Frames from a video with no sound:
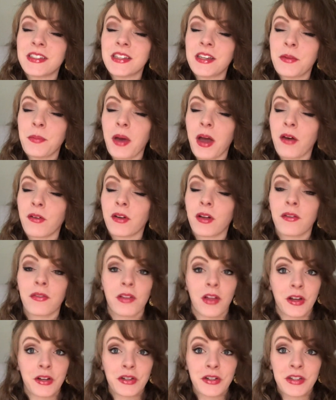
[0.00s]
the amount of
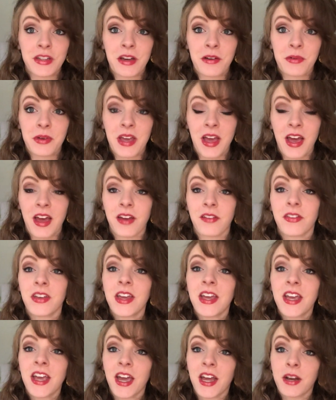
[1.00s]
laundry that we have.
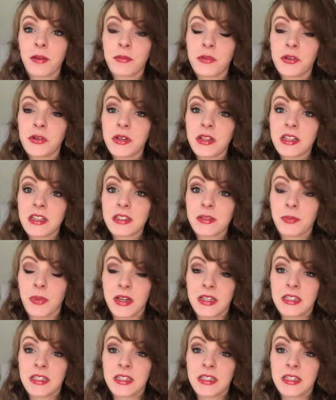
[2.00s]
And I'm doing this by